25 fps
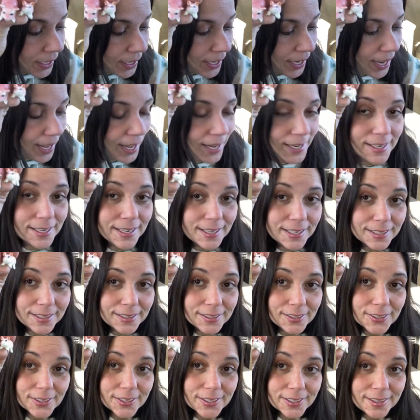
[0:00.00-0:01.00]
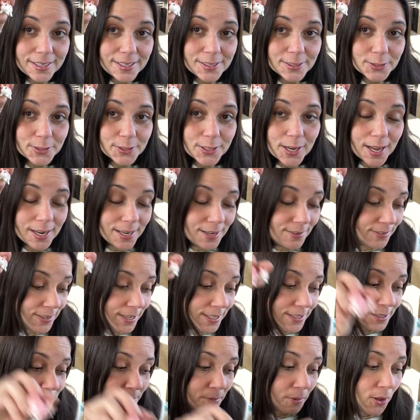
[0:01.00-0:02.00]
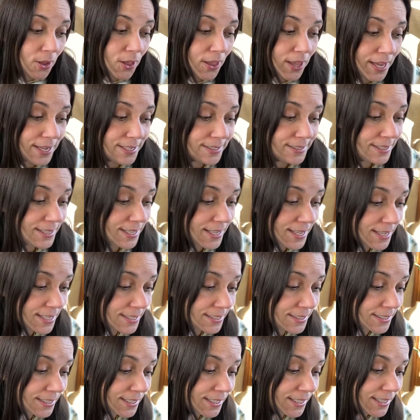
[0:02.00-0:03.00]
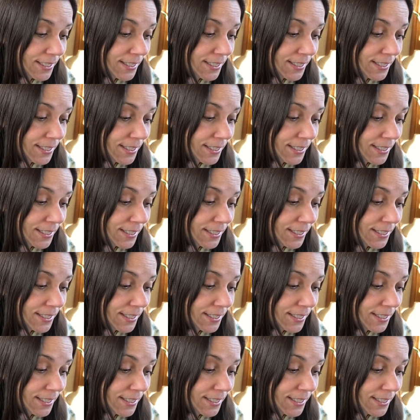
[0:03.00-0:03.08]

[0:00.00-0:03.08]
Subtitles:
at, and look, these are not even as small as these.